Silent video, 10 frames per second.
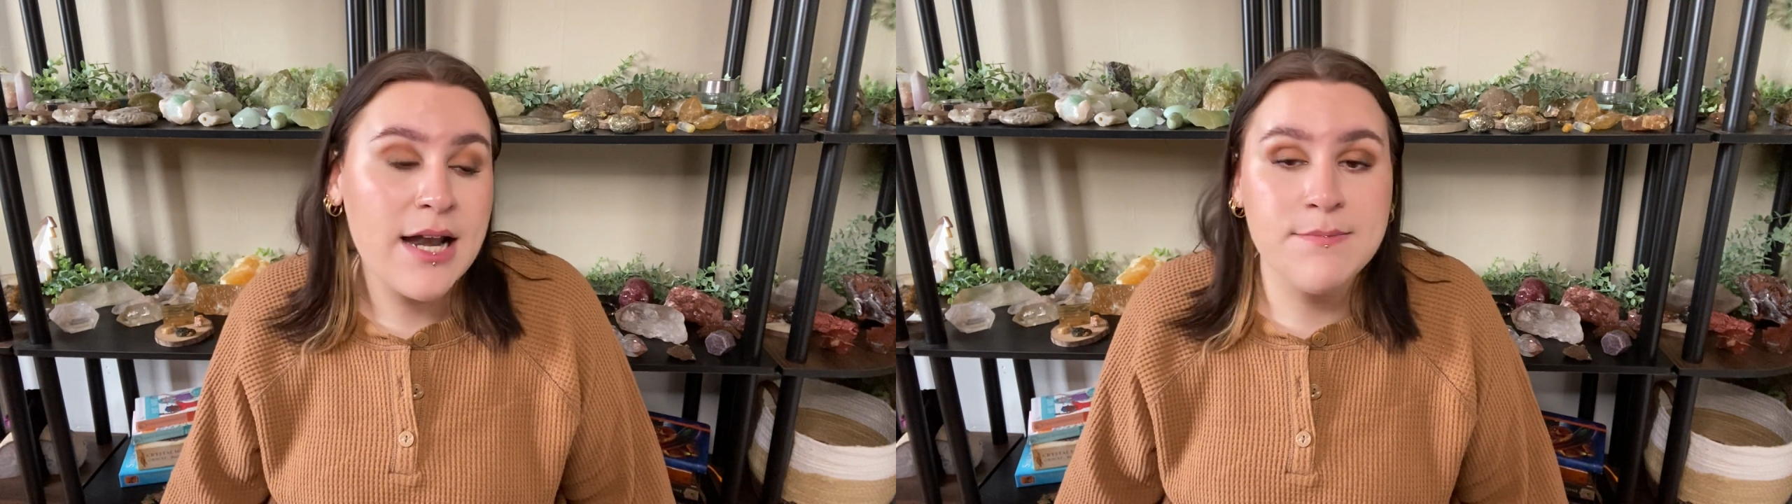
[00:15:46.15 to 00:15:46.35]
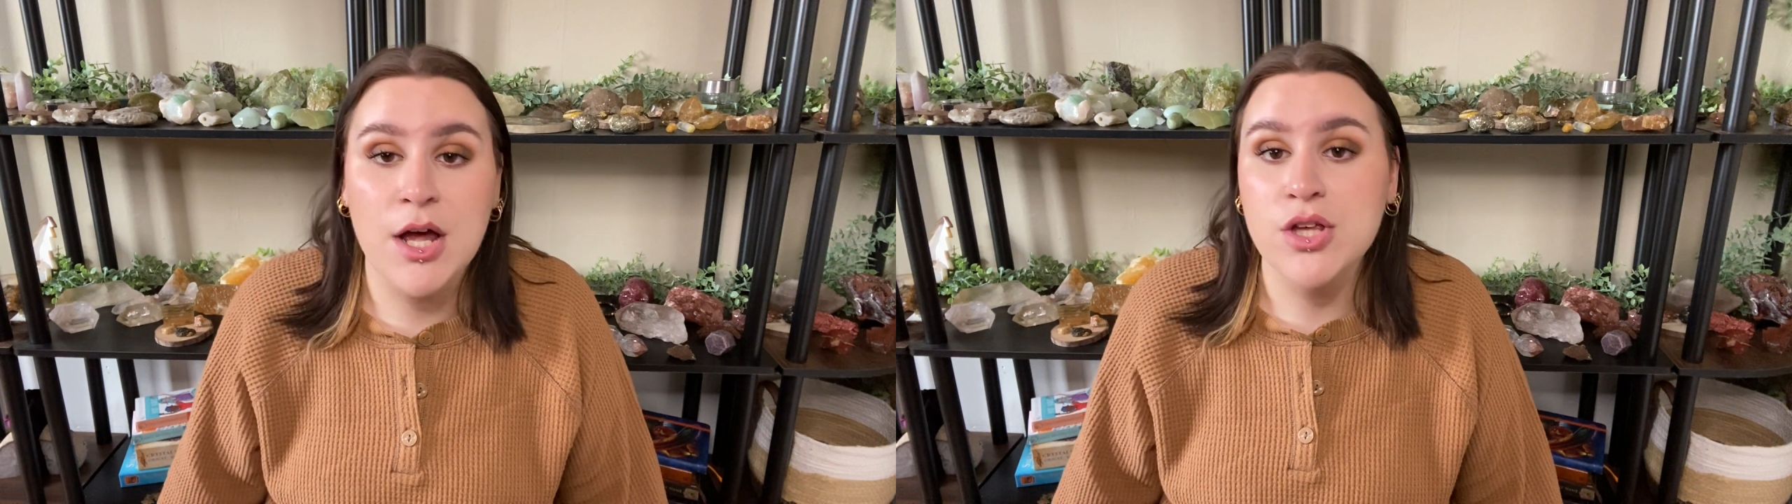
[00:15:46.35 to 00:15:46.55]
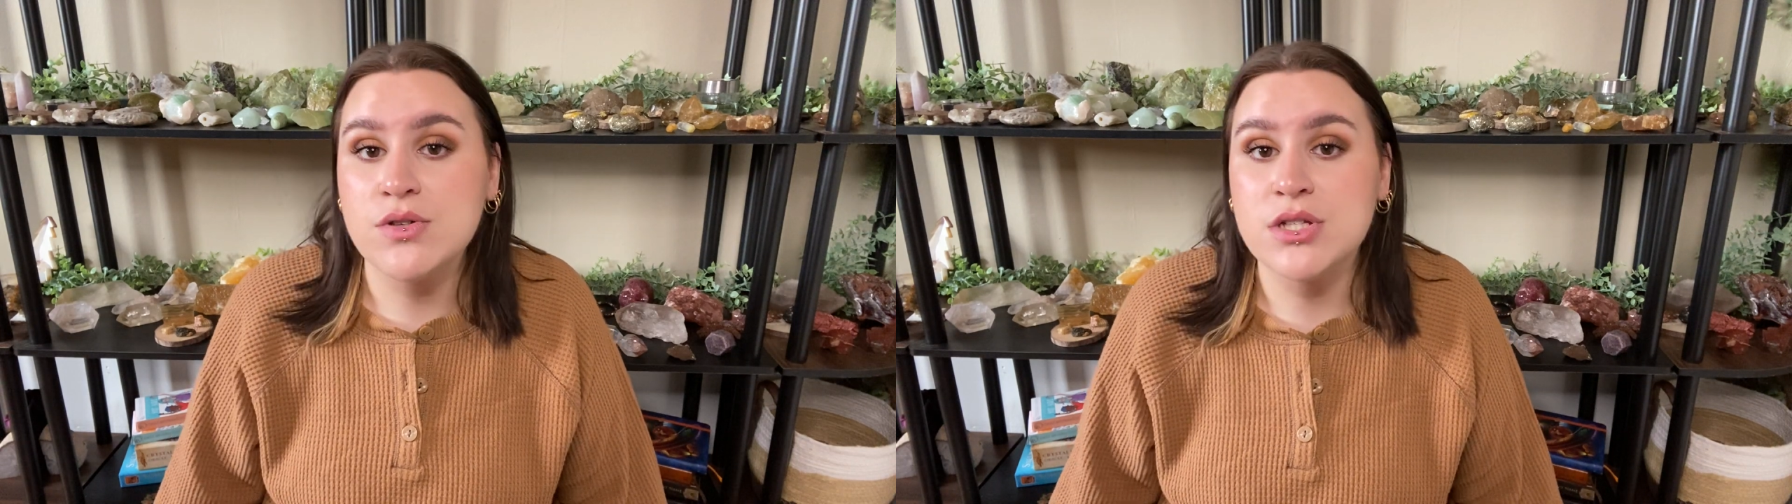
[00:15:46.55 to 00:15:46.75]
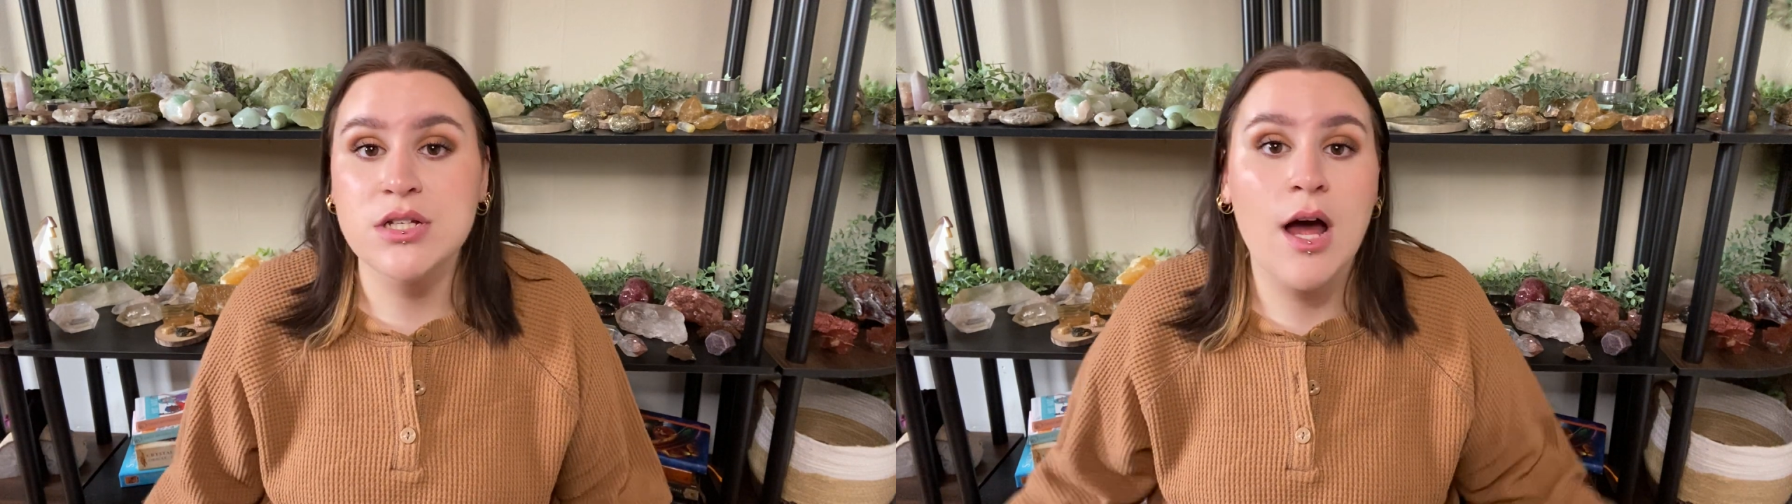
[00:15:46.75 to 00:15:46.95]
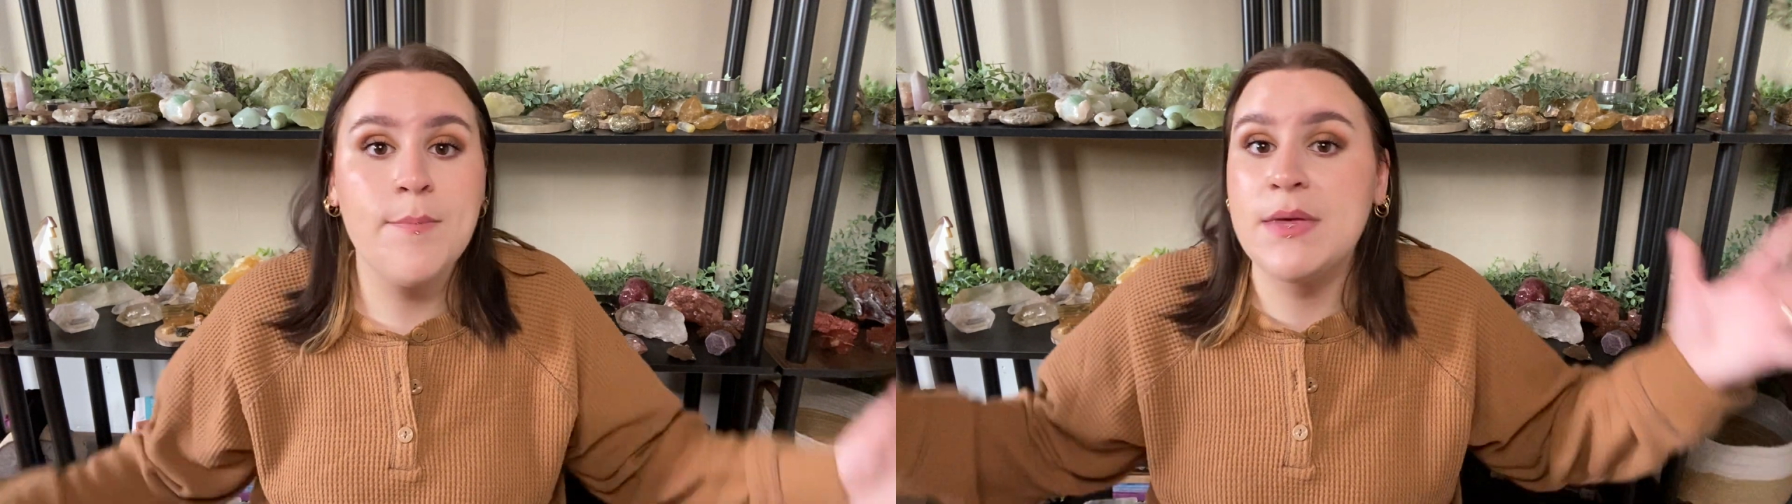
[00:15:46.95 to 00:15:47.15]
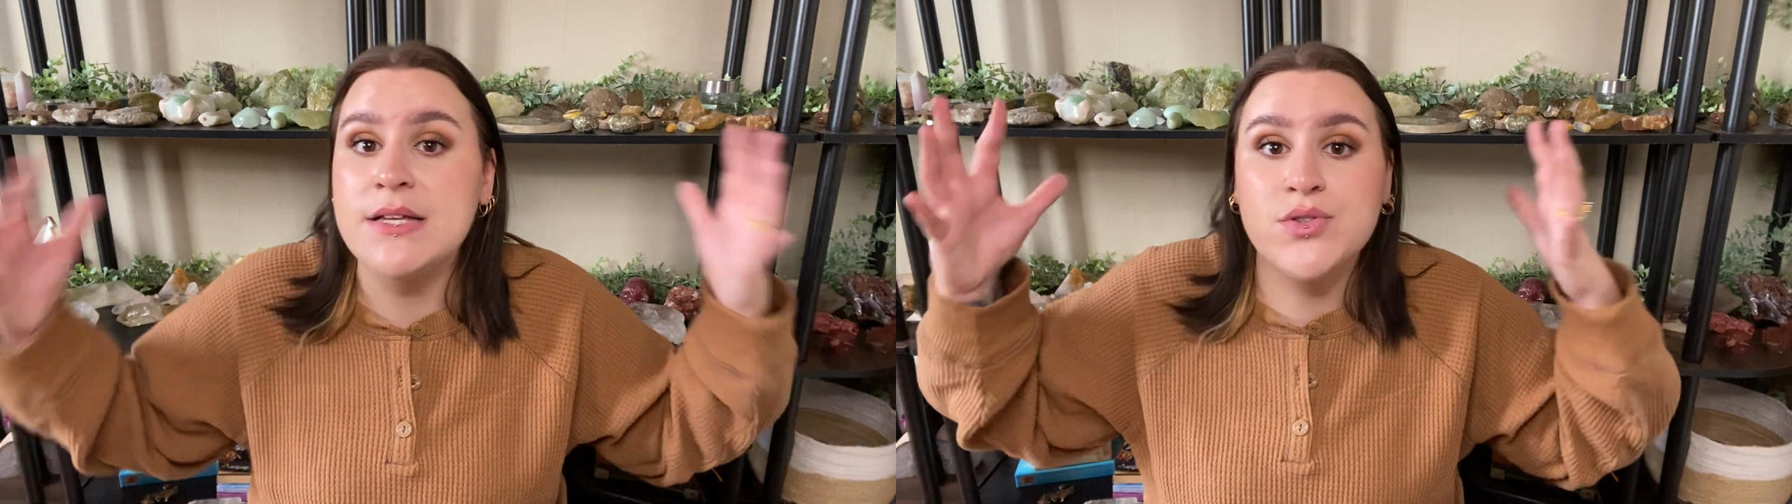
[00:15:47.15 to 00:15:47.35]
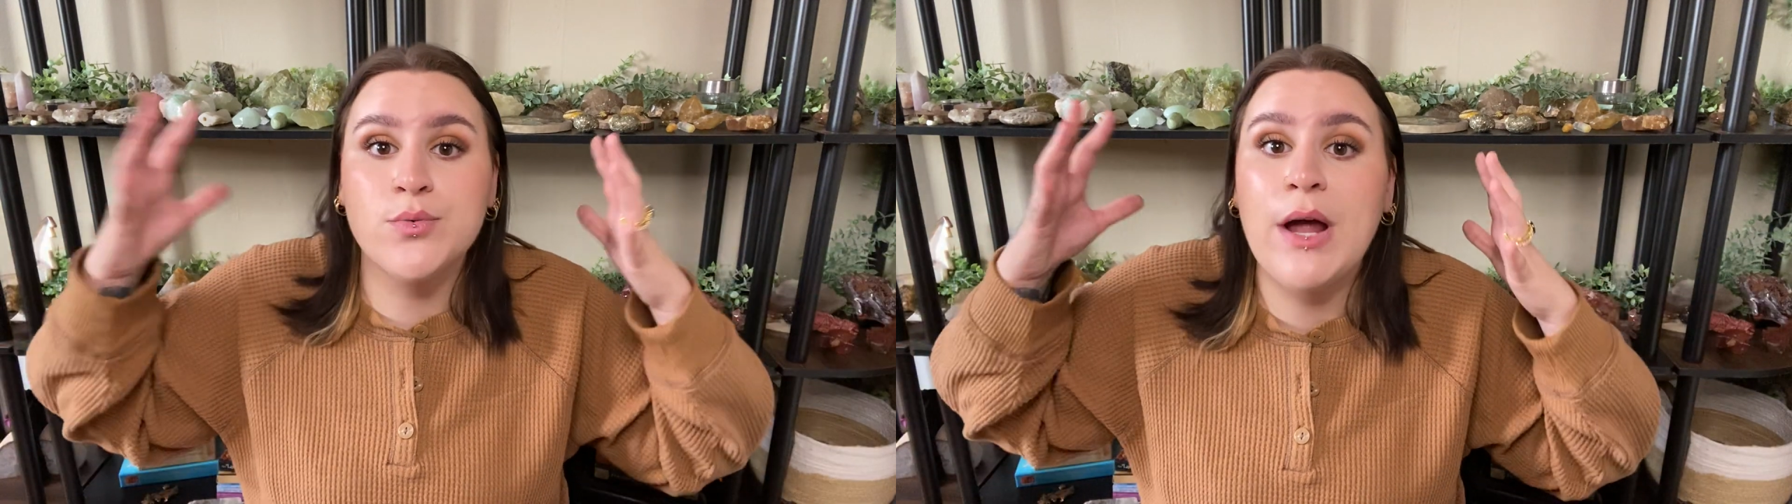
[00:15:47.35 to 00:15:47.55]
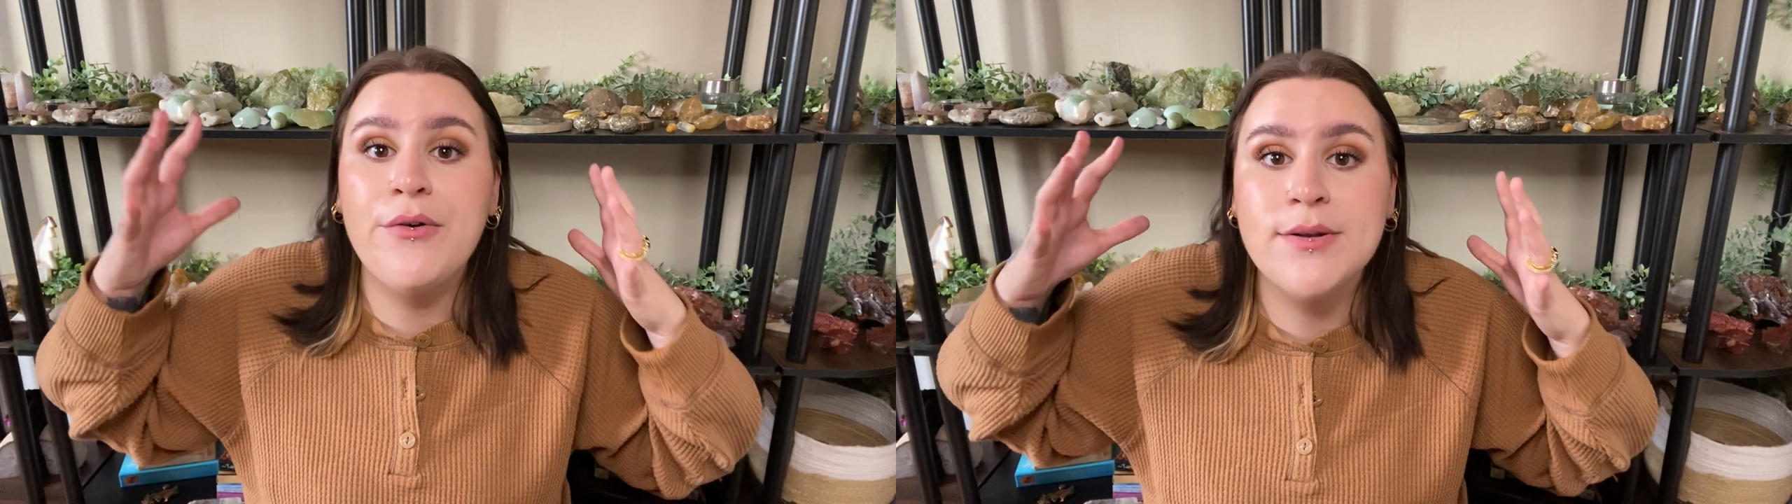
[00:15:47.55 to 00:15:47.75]
I'm not used to not being
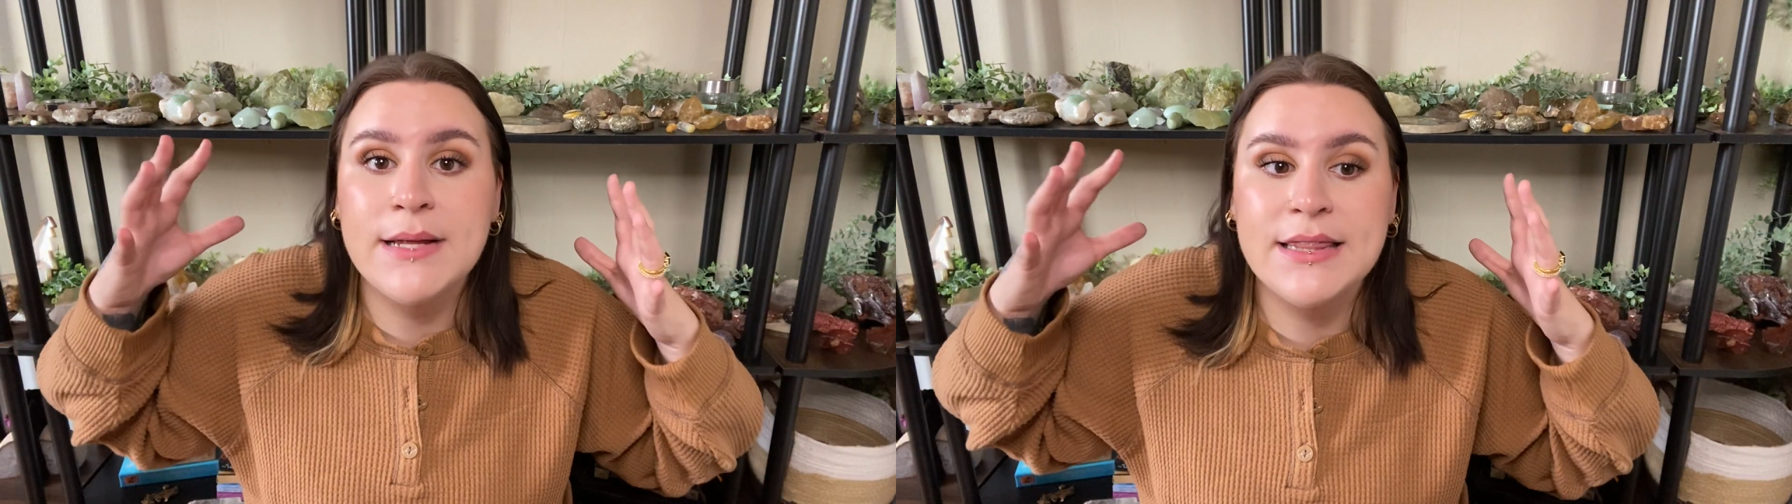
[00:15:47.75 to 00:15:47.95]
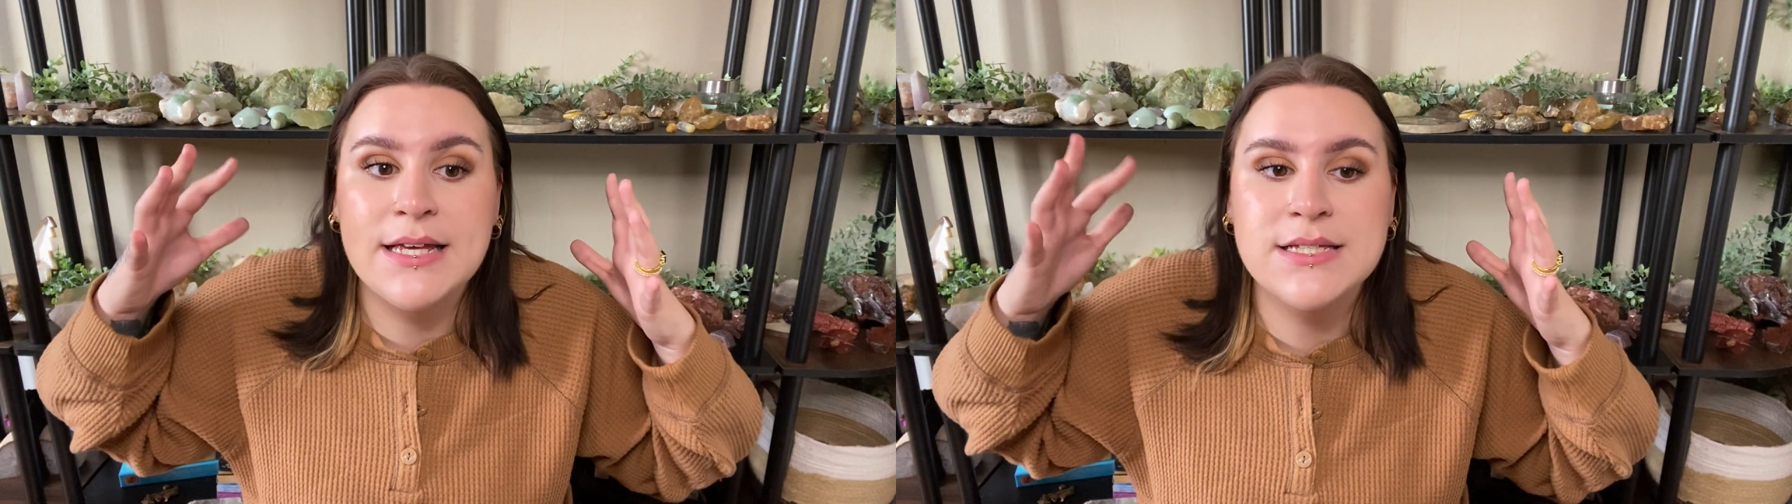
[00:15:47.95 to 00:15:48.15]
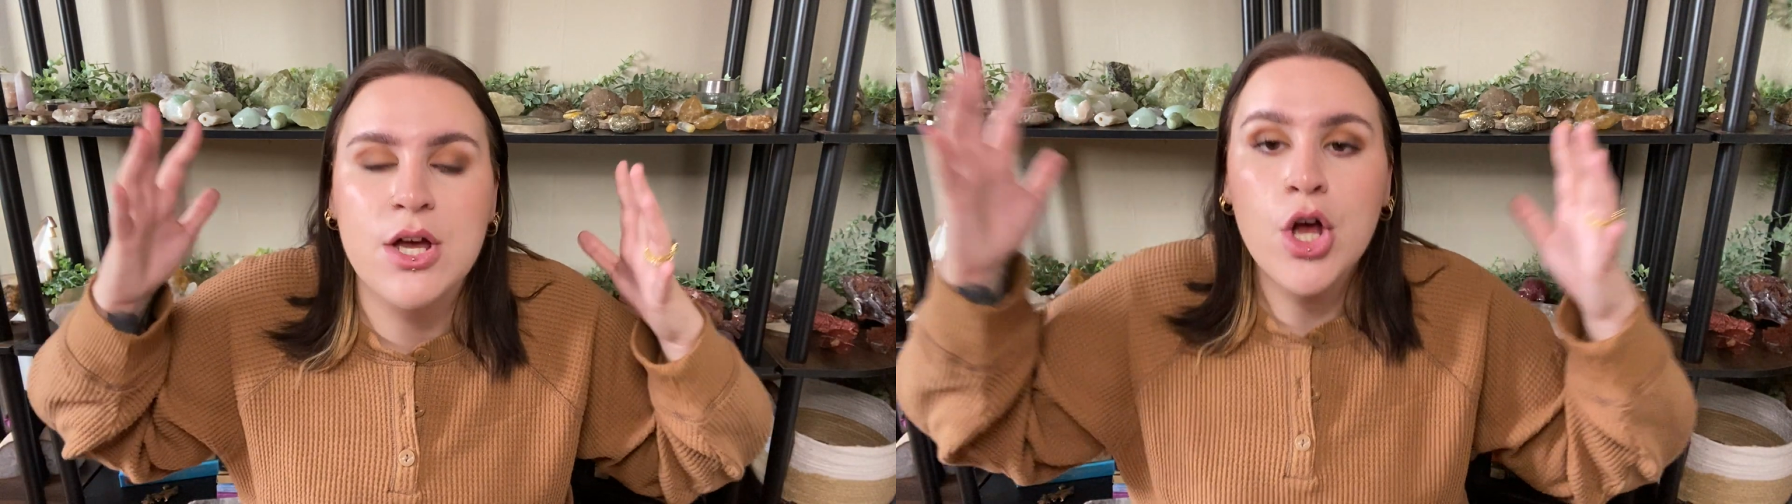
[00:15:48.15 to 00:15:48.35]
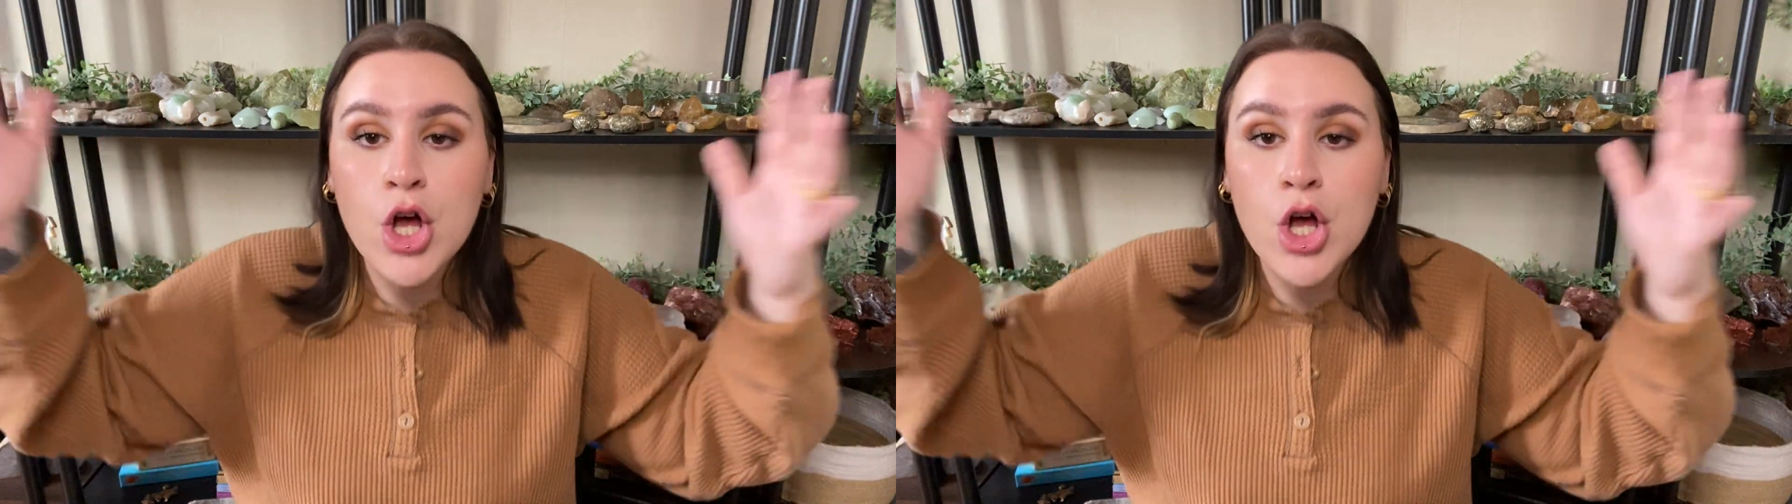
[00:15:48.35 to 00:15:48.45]
surrounded by things.